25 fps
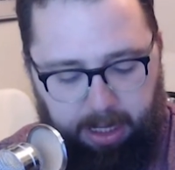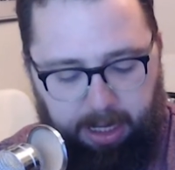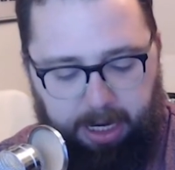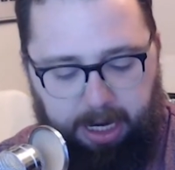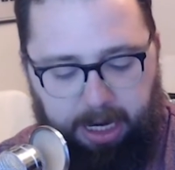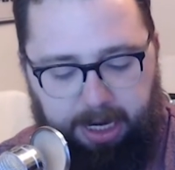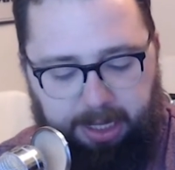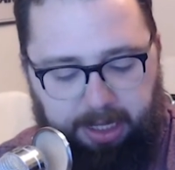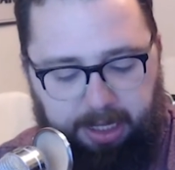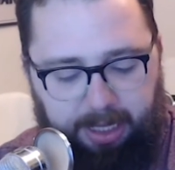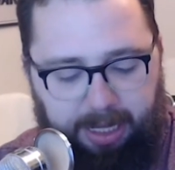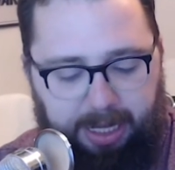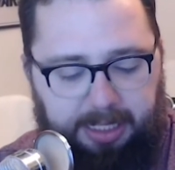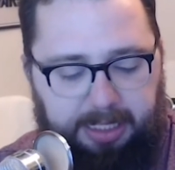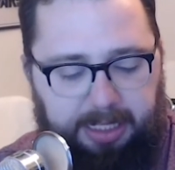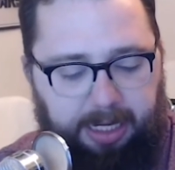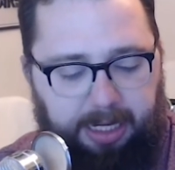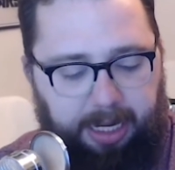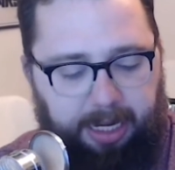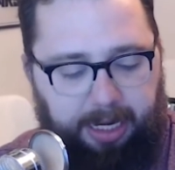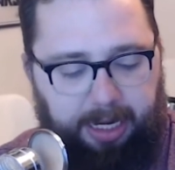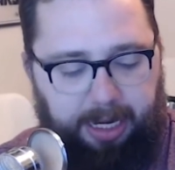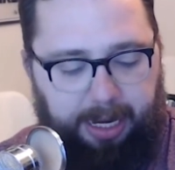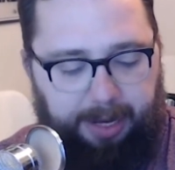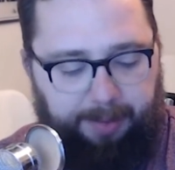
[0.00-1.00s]
And the last thing I
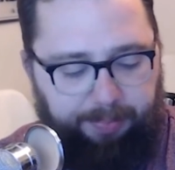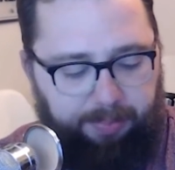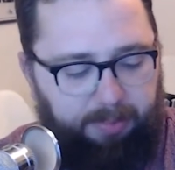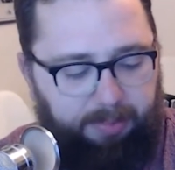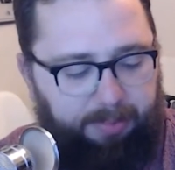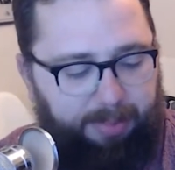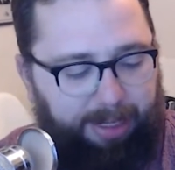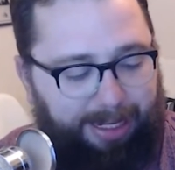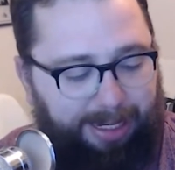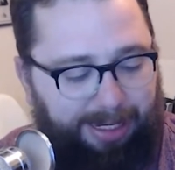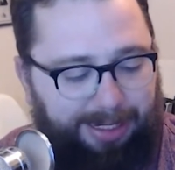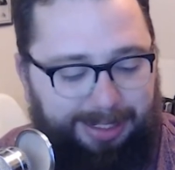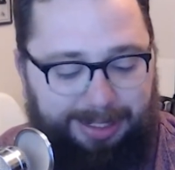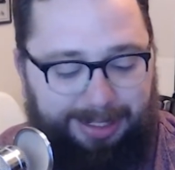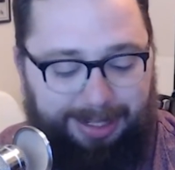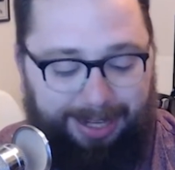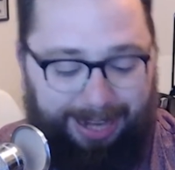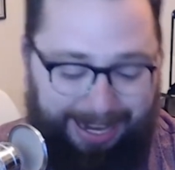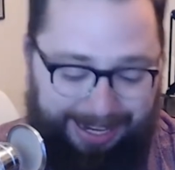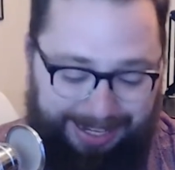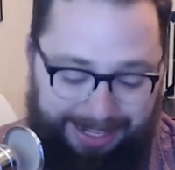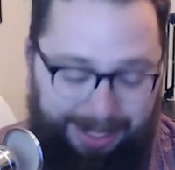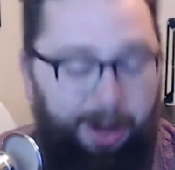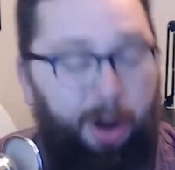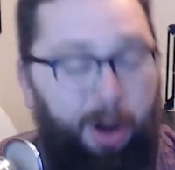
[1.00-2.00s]
got, because I
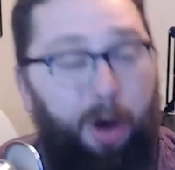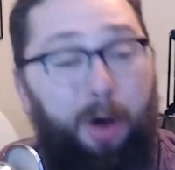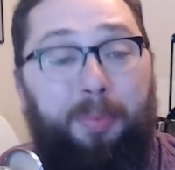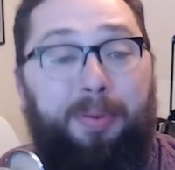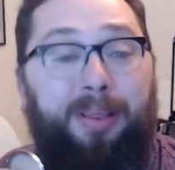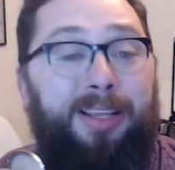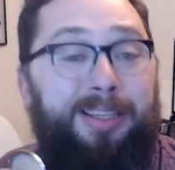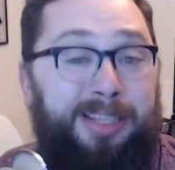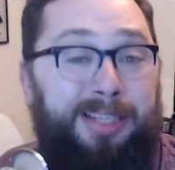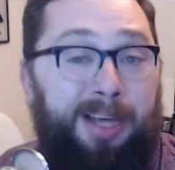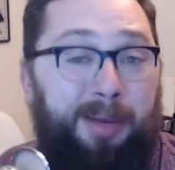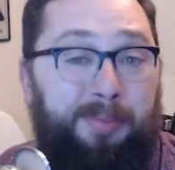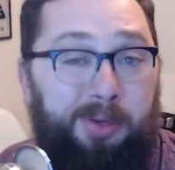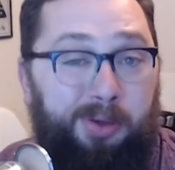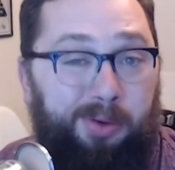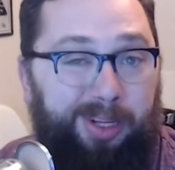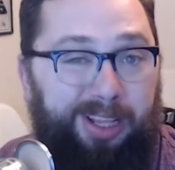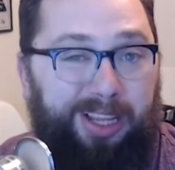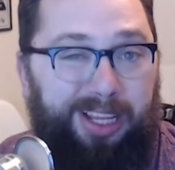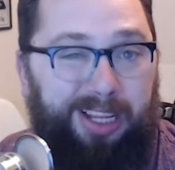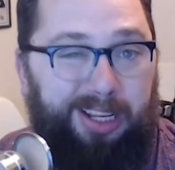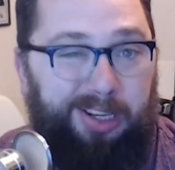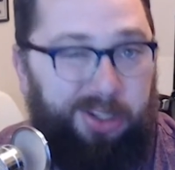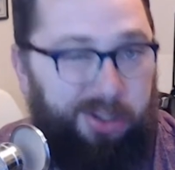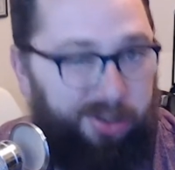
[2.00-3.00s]
didn't open this up to read
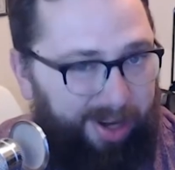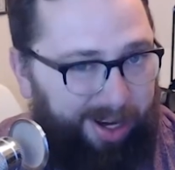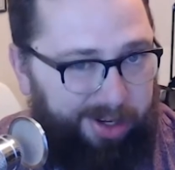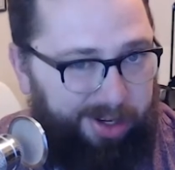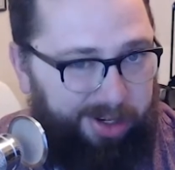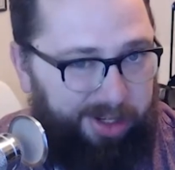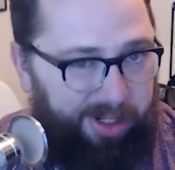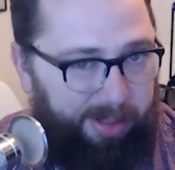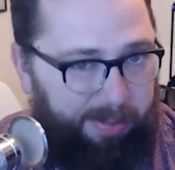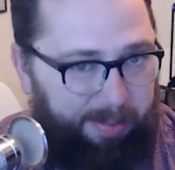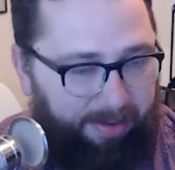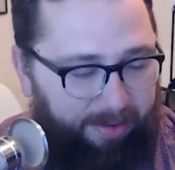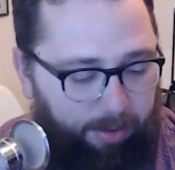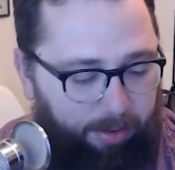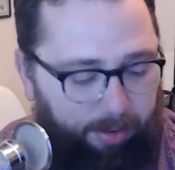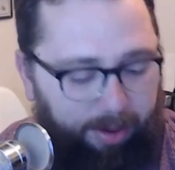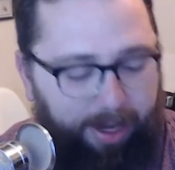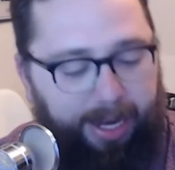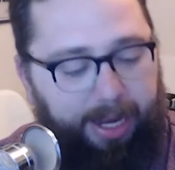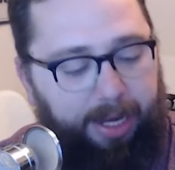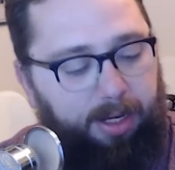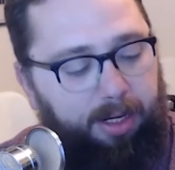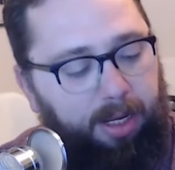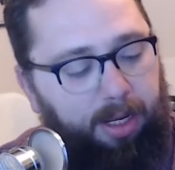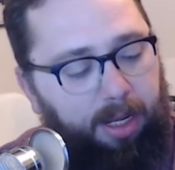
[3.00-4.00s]
the instructions
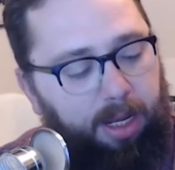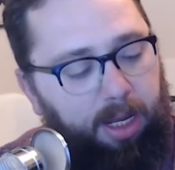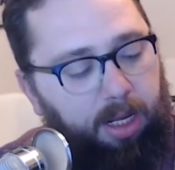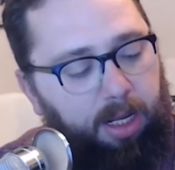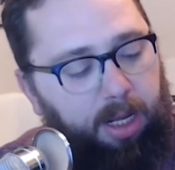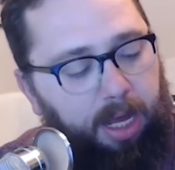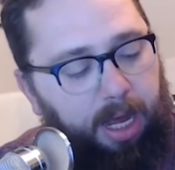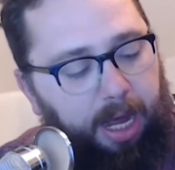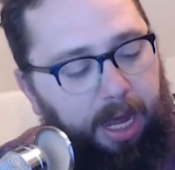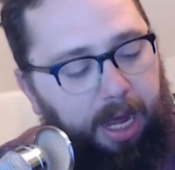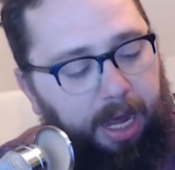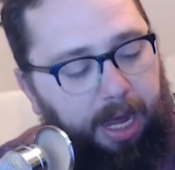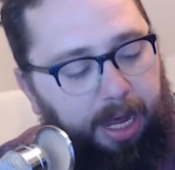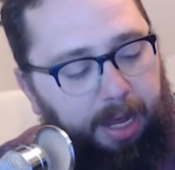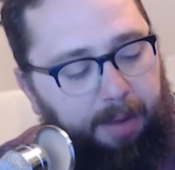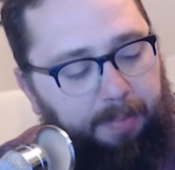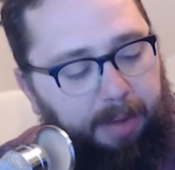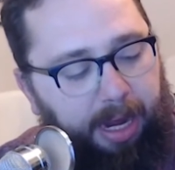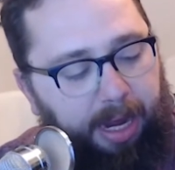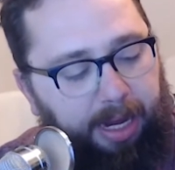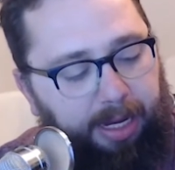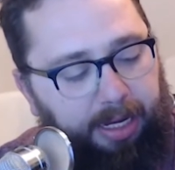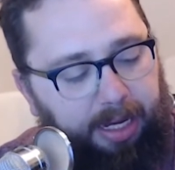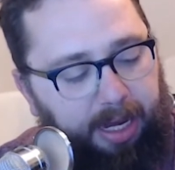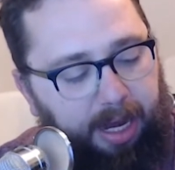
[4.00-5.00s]
beforehand,
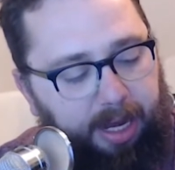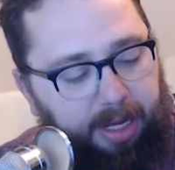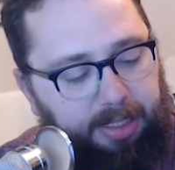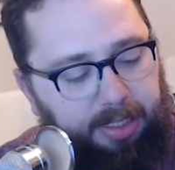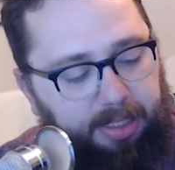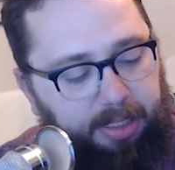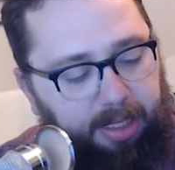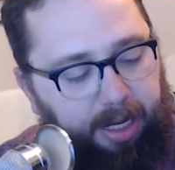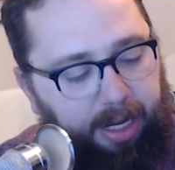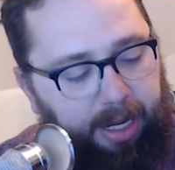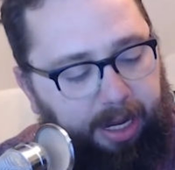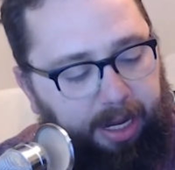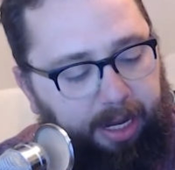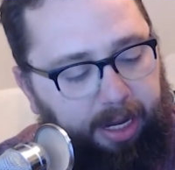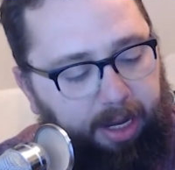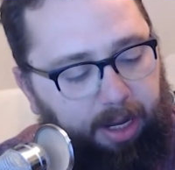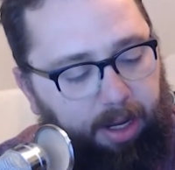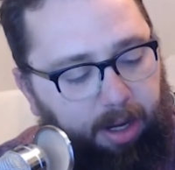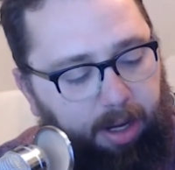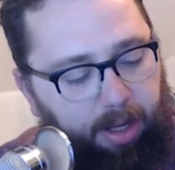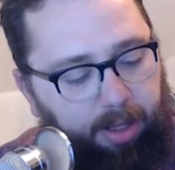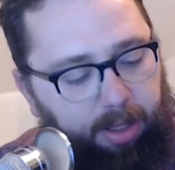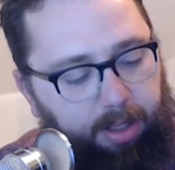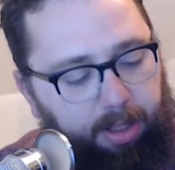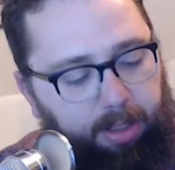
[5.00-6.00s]
I got
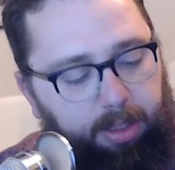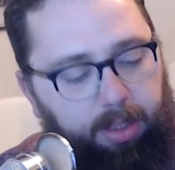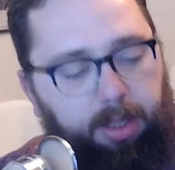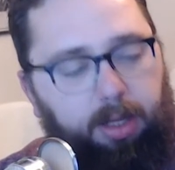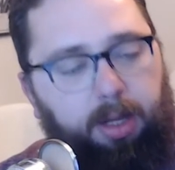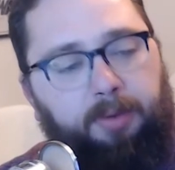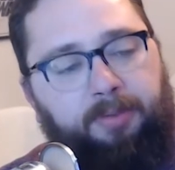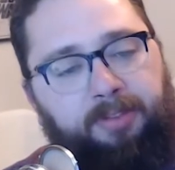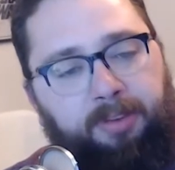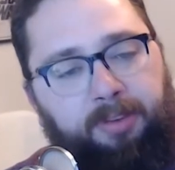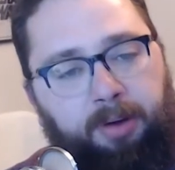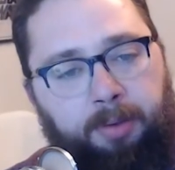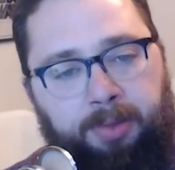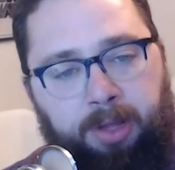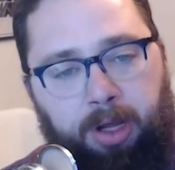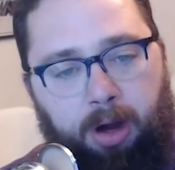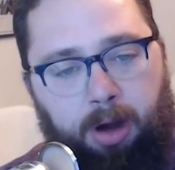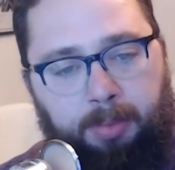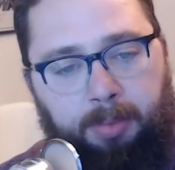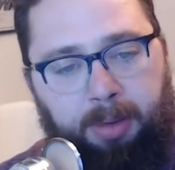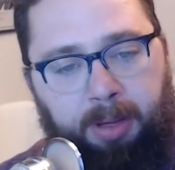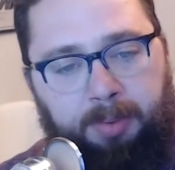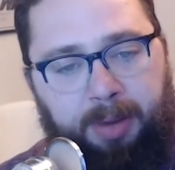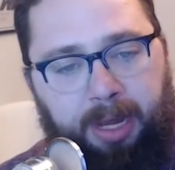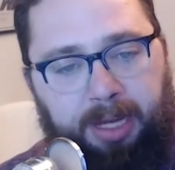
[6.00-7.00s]
from the
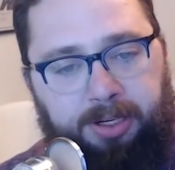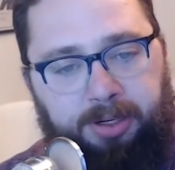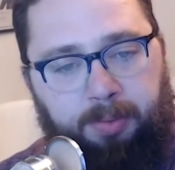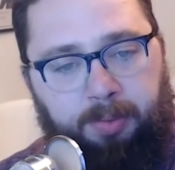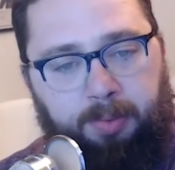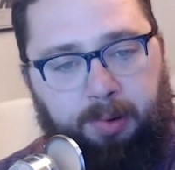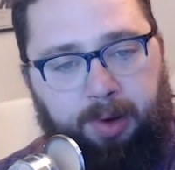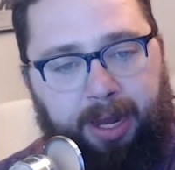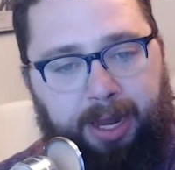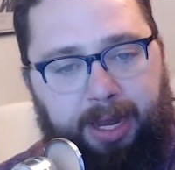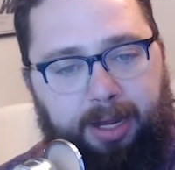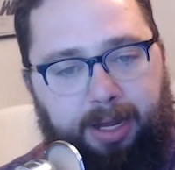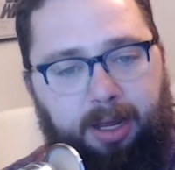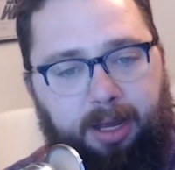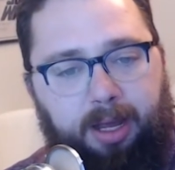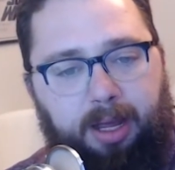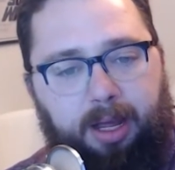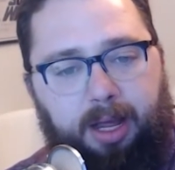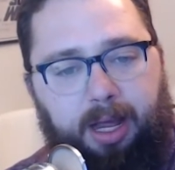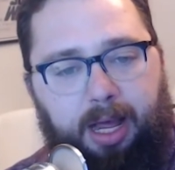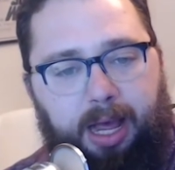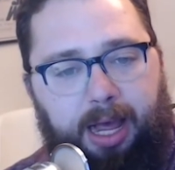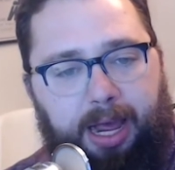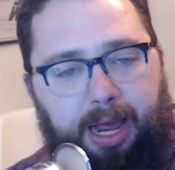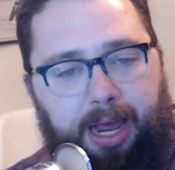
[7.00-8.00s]
Army Painter brand,
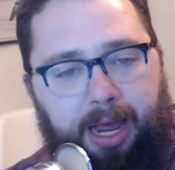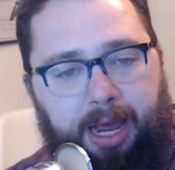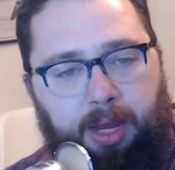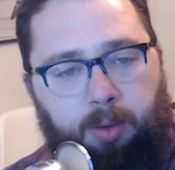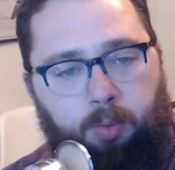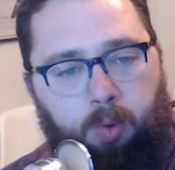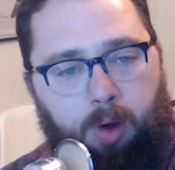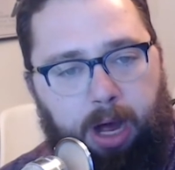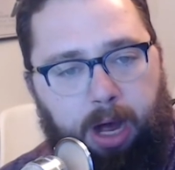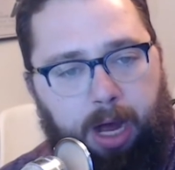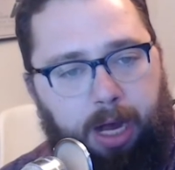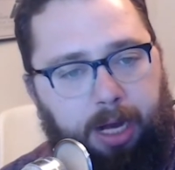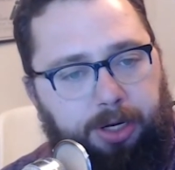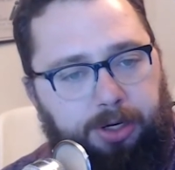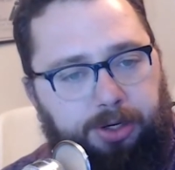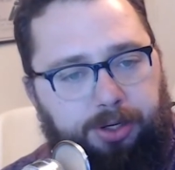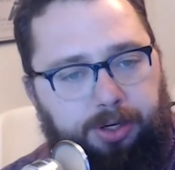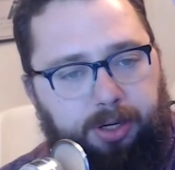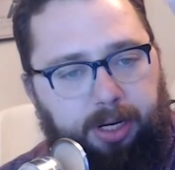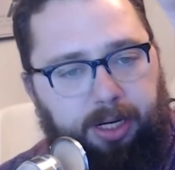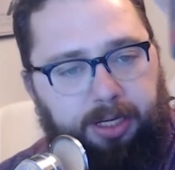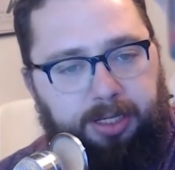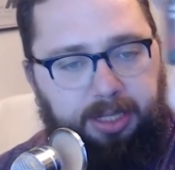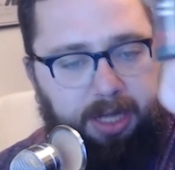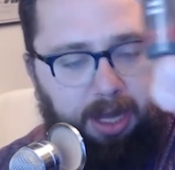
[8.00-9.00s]
a wash,
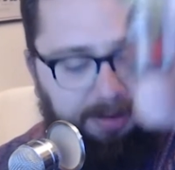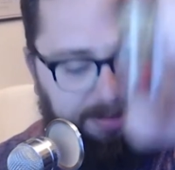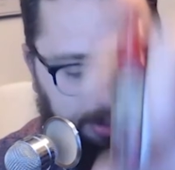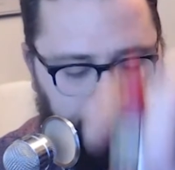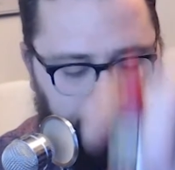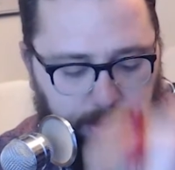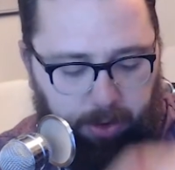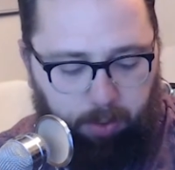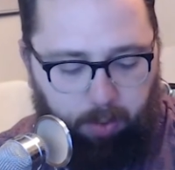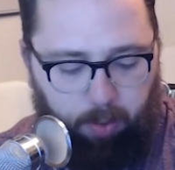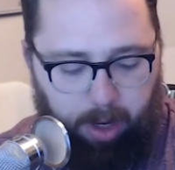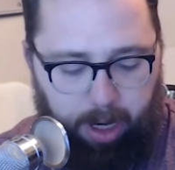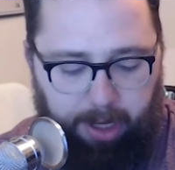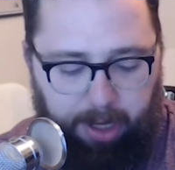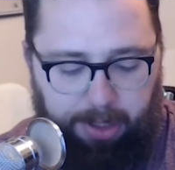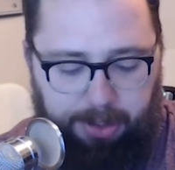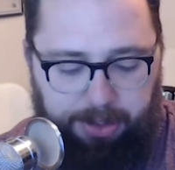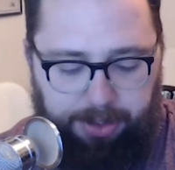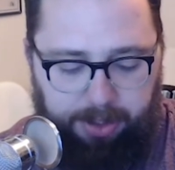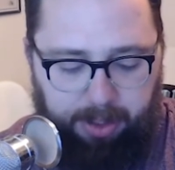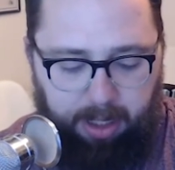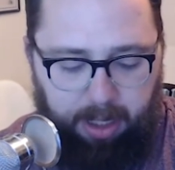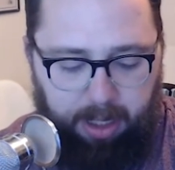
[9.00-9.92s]
a soft tone wash,